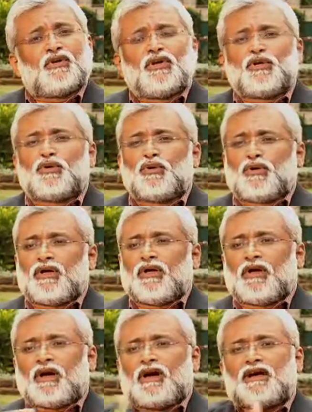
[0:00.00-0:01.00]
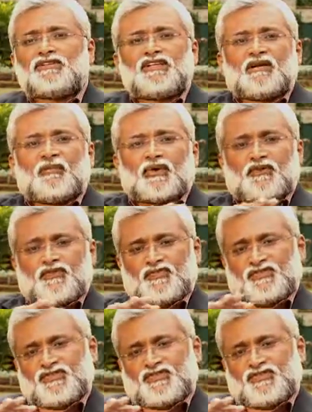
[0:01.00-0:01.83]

You need to do a large number of